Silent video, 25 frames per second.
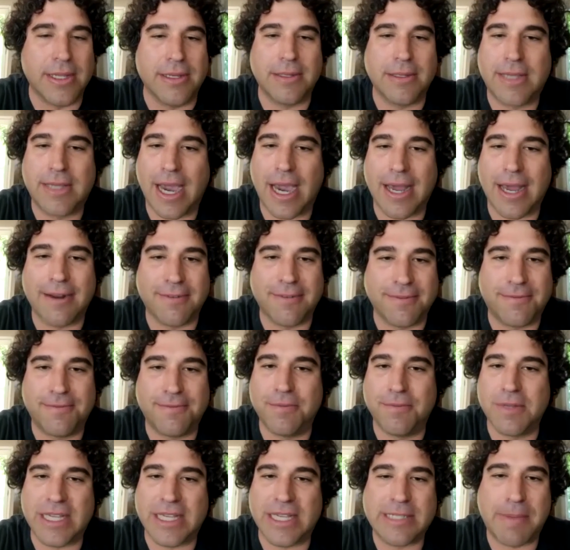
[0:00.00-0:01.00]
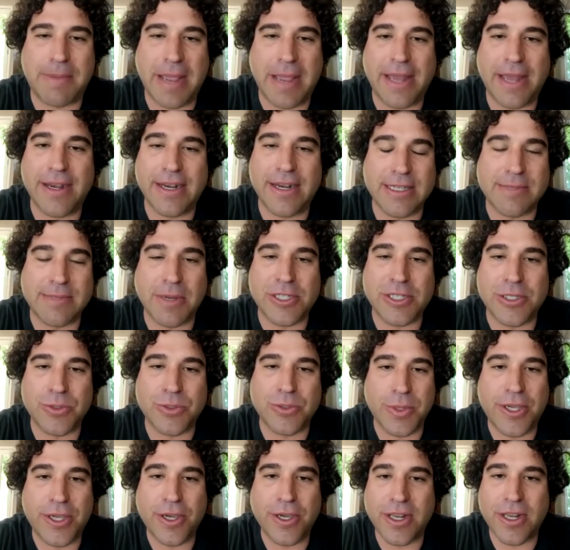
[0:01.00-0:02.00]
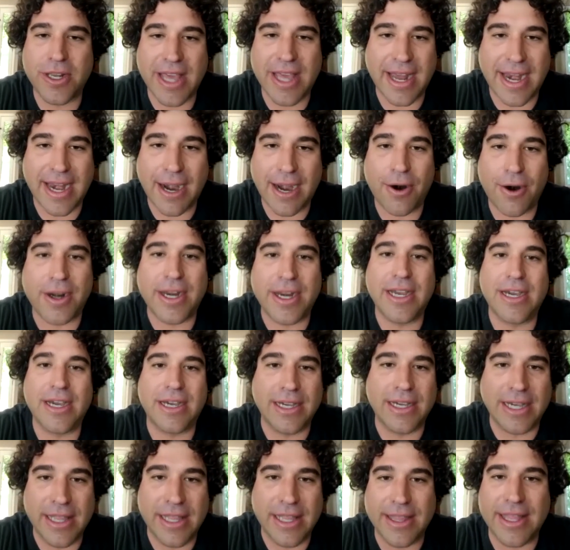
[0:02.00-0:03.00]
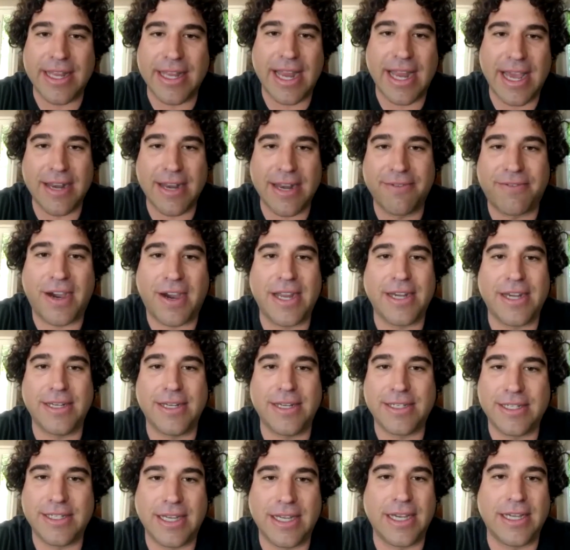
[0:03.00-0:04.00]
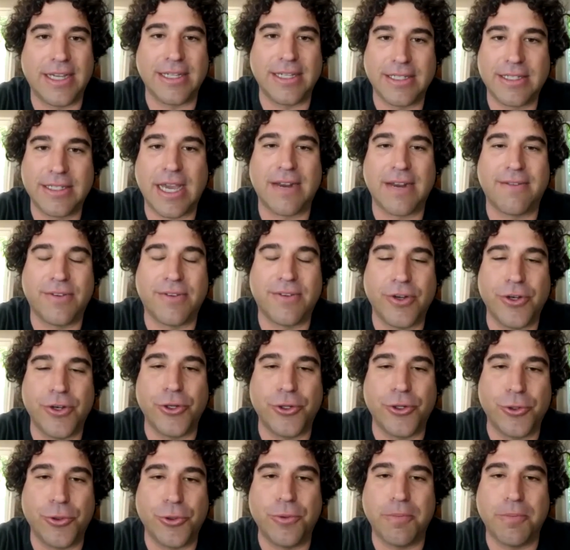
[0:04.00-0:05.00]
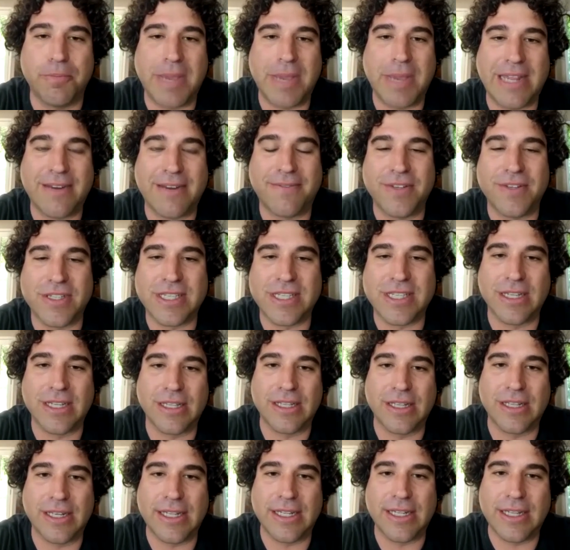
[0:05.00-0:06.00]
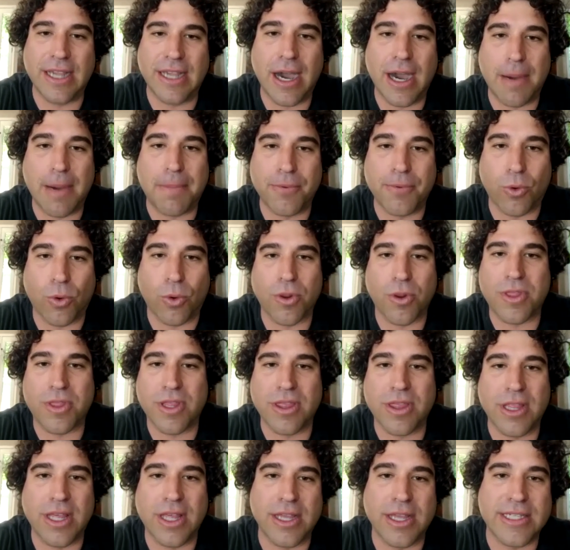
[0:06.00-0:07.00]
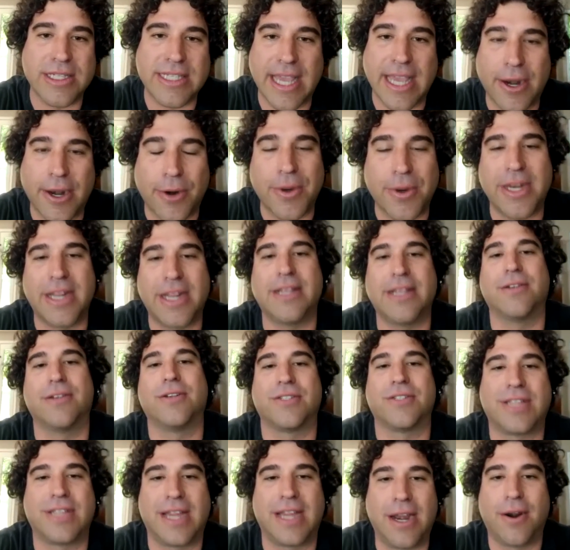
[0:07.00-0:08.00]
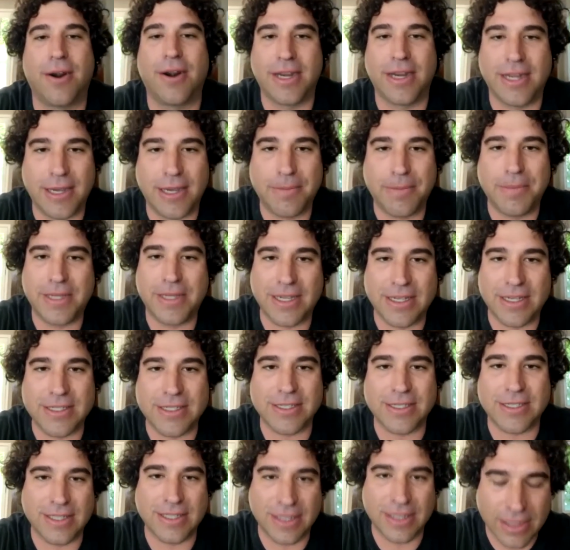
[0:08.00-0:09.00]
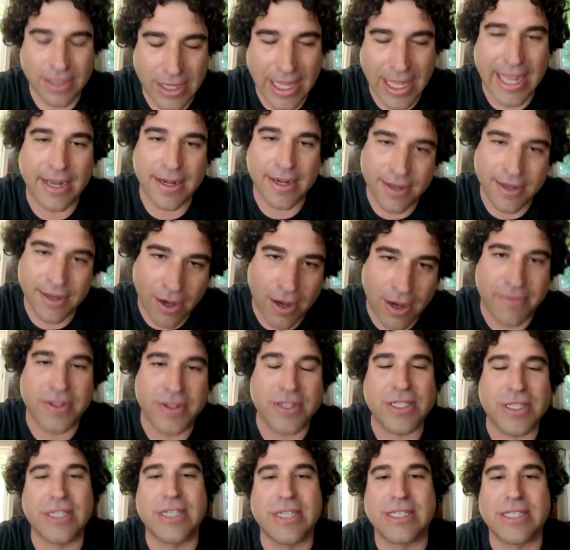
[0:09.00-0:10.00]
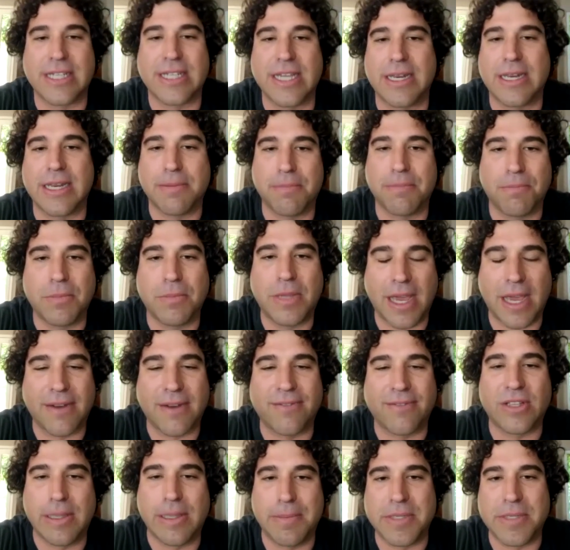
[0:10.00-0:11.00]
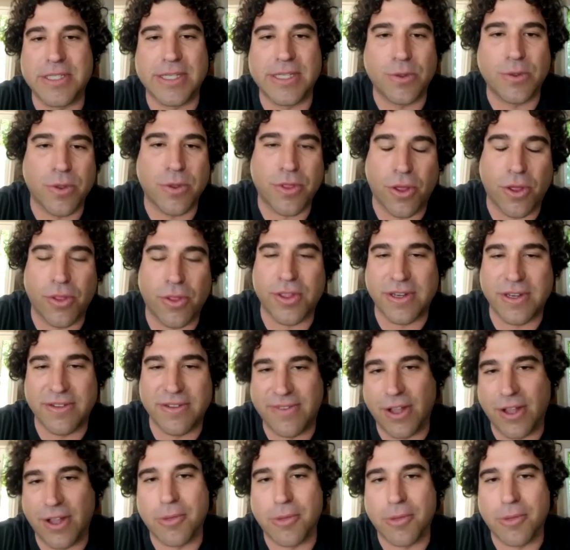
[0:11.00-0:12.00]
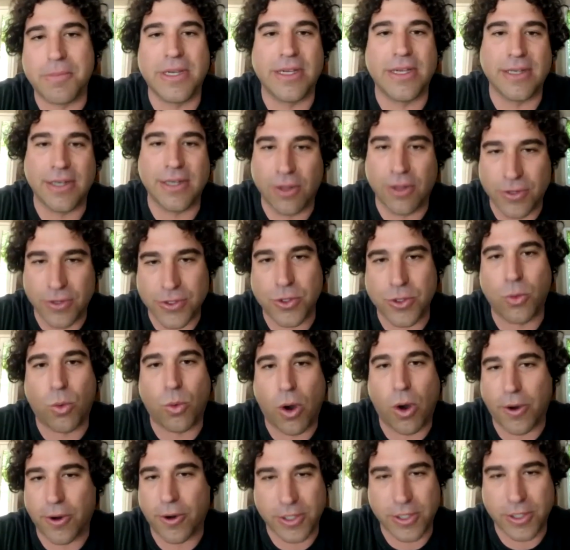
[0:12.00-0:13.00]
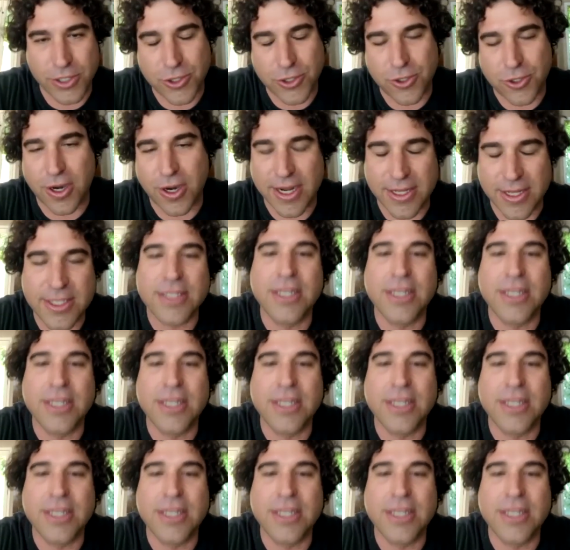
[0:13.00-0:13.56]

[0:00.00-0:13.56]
kind of expanded as much as we could in that area, and then had to find kind of a new main facility up north in the Santa Rita Hills area, because land obviously is getting kind of limited with all the development and also water constraints.